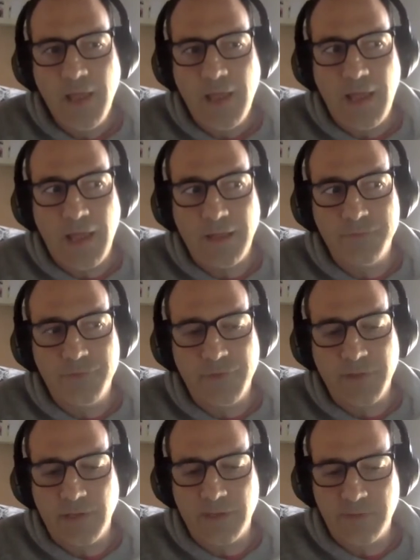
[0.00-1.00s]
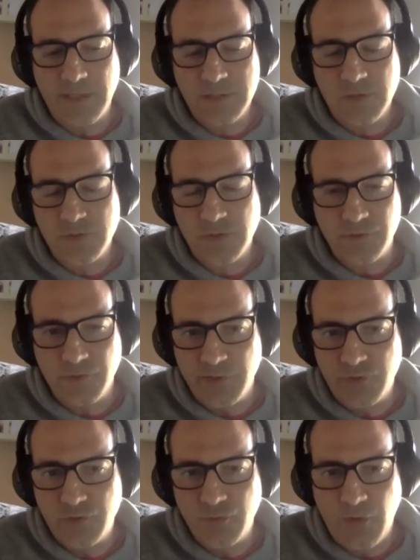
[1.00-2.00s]
And the idea is also that you
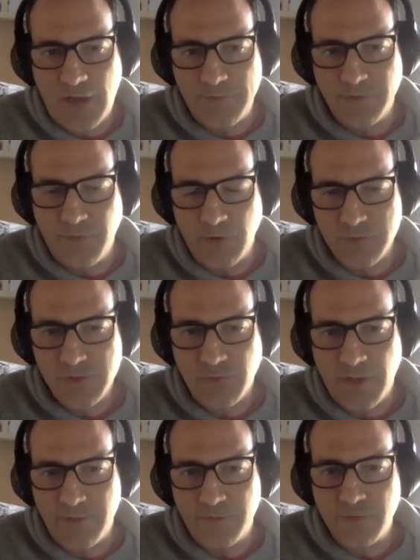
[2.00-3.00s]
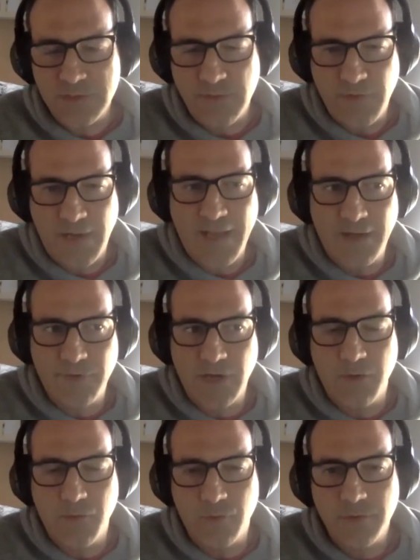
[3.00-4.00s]
need to have the phones together for something like half an
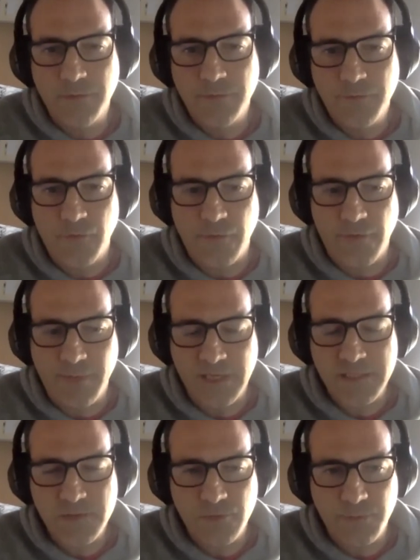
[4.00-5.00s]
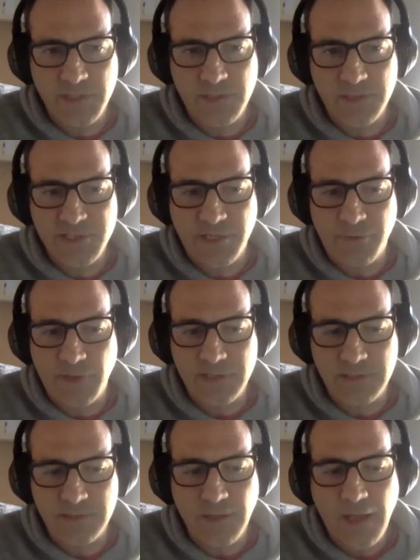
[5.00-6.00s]
hour for the match to be
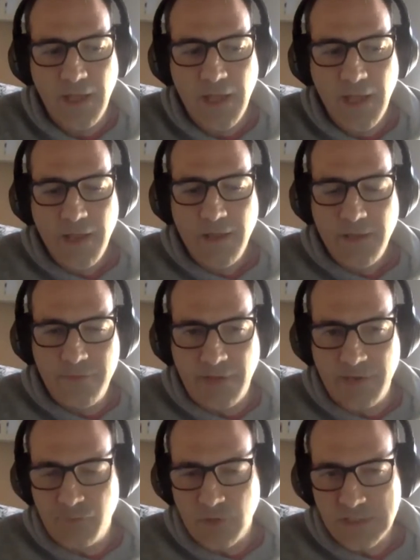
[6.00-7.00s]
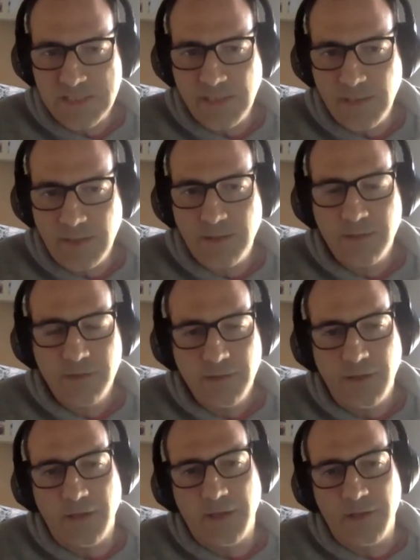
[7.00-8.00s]
generated. Then, if you're sick,
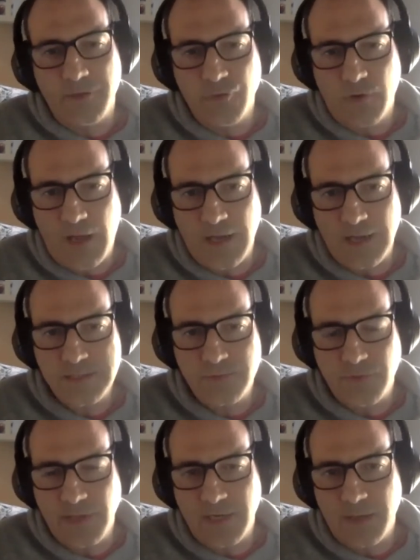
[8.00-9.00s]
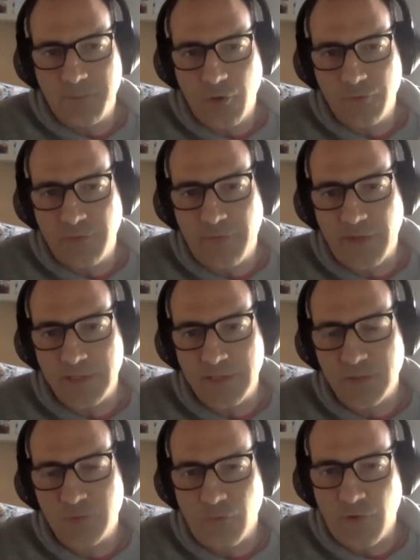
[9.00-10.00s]
and uh, you are asked to then upload the data
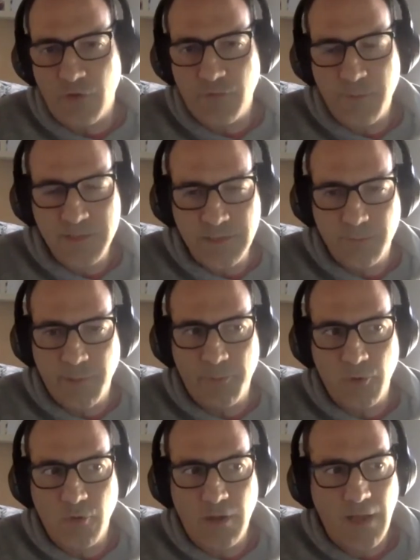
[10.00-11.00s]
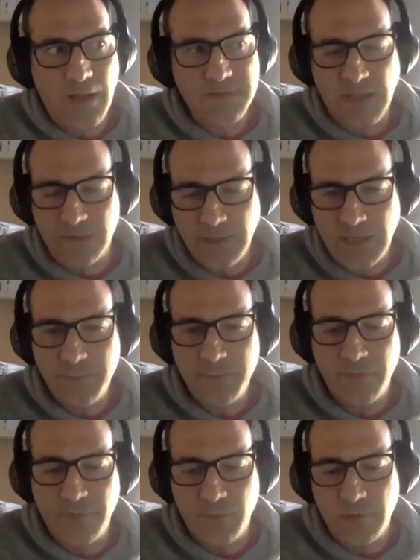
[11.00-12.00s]
to the government and people who have signed up
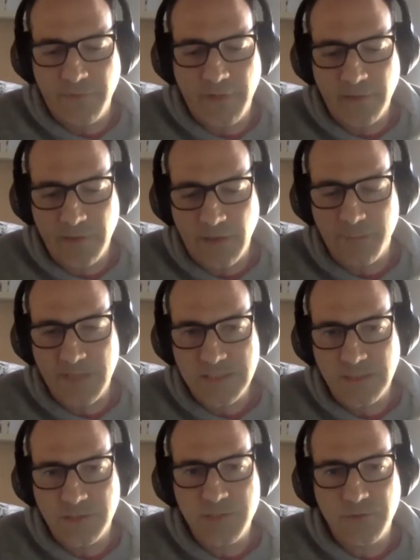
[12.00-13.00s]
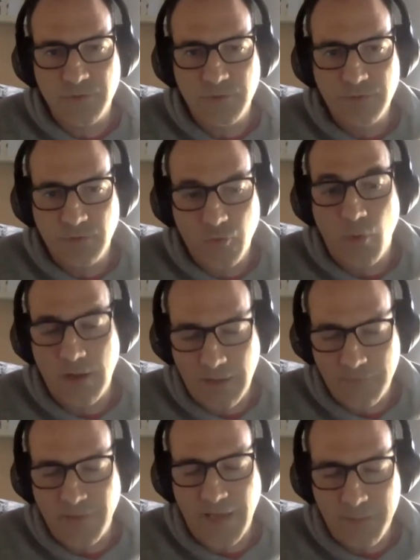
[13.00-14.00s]
they will then get a message you know who
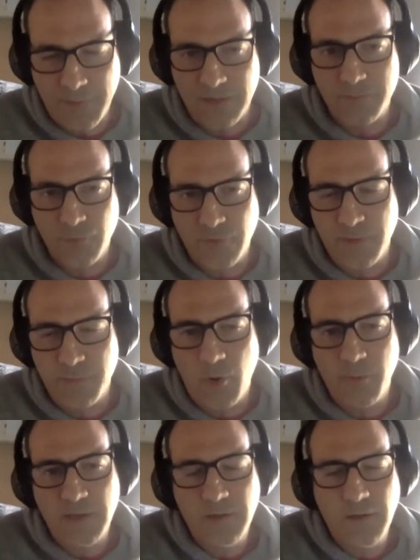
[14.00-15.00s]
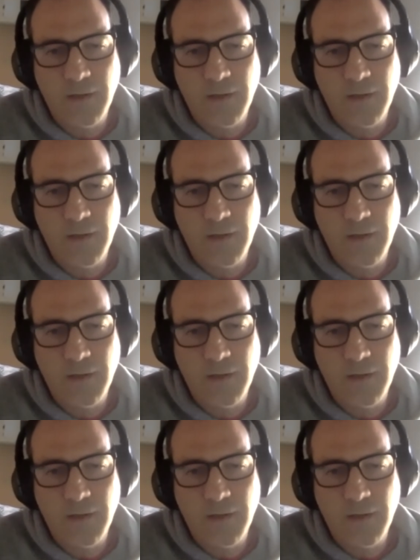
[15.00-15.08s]
have the app and with their mobile